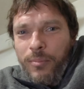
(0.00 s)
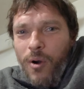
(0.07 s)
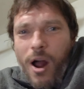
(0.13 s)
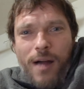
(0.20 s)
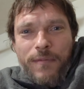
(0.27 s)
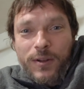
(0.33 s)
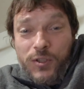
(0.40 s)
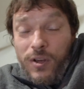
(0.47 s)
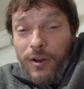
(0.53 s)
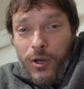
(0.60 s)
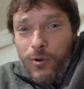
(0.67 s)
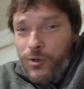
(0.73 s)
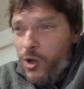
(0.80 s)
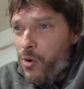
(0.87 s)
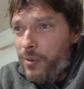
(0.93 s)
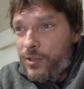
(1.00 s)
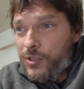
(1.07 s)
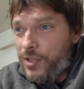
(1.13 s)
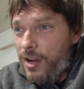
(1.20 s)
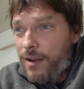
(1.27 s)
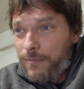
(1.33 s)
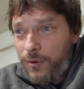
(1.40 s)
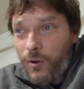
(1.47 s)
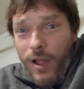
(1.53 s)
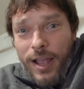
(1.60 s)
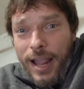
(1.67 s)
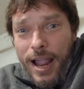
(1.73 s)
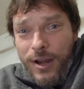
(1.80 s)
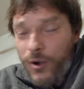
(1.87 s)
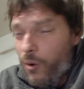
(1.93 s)
prophets on YouTube and stuff are
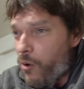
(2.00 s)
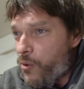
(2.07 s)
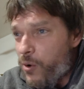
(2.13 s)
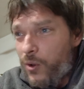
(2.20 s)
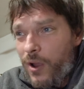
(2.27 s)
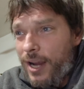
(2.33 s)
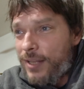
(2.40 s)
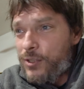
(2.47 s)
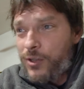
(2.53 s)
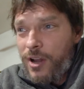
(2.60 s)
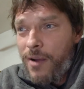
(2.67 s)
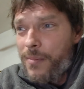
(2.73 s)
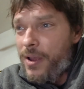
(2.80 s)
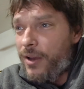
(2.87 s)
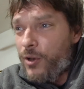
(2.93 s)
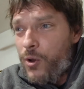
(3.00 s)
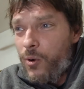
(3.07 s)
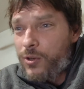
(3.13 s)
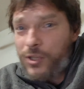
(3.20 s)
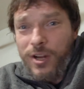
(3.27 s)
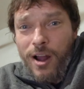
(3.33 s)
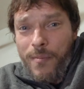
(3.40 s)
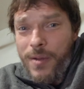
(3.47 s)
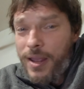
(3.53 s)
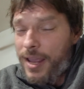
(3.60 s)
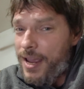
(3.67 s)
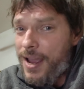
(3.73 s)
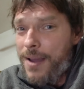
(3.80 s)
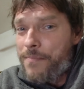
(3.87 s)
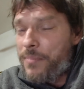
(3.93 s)
like, hey, northern lights coming, nukes
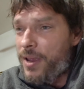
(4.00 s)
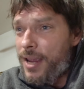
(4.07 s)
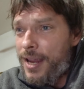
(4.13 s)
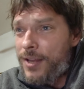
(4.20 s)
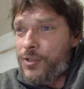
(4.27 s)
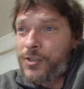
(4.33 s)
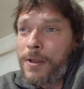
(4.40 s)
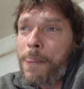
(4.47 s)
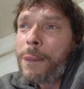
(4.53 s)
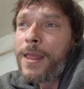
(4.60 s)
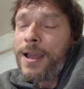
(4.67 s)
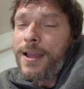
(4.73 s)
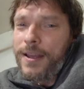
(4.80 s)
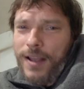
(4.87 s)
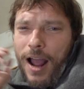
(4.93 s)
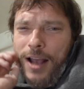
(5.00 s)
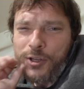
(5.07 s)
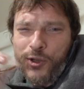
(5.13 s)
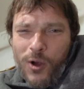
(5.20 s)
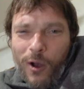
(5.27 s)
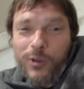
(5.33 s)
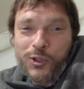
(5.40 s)
coming, EMPs. Guys, you